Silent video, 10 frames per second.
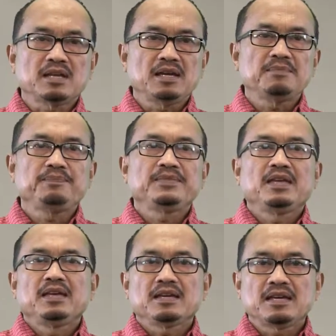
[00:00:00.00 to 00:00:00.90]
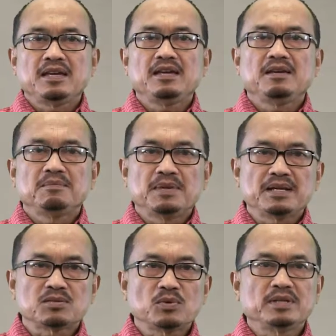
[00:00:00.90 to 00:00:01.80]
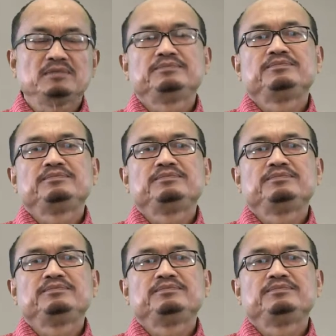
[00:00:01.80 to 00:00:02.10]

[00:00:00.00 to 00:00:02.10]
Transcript: times K minus 1.